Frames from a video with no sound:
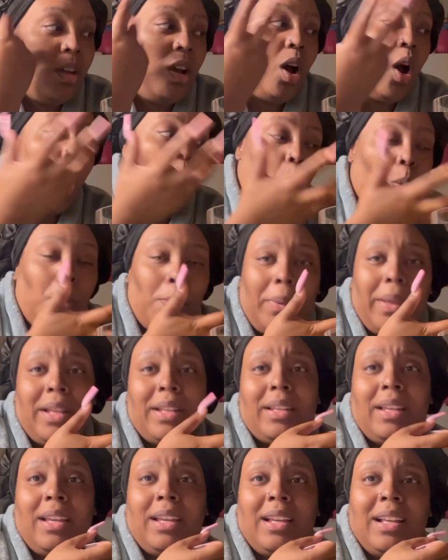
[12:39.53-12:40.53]

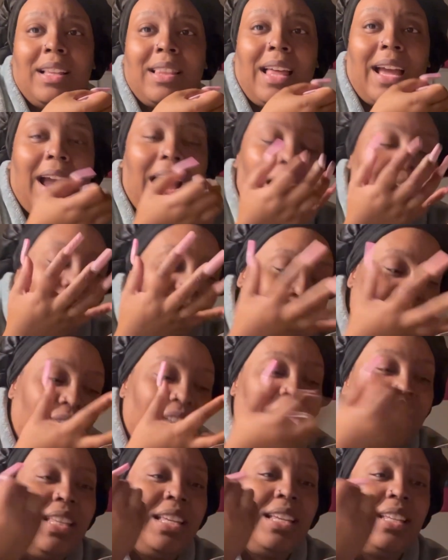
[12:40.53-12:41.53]
open. Like, I could
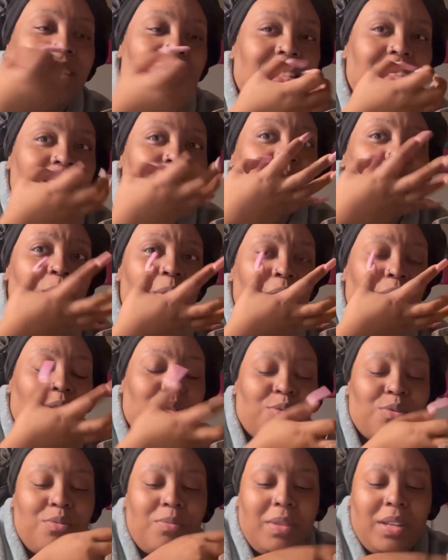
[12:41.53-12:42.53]
feel it going
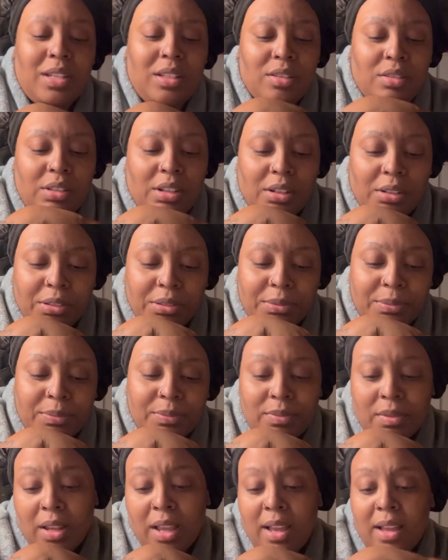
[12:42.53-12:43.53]
through me. So
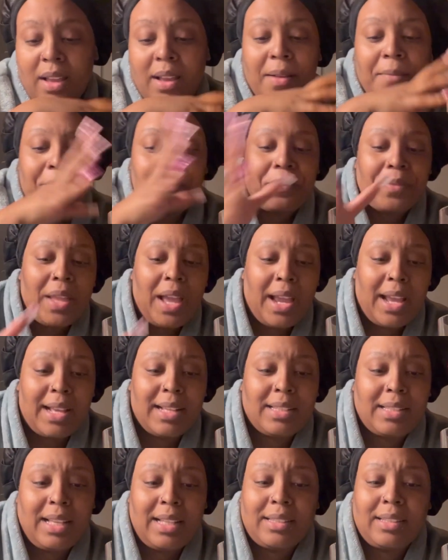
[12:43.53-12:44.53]
I
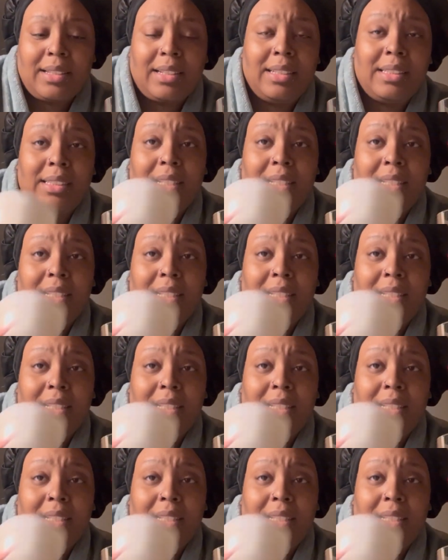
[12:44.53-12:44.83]
guess that's a good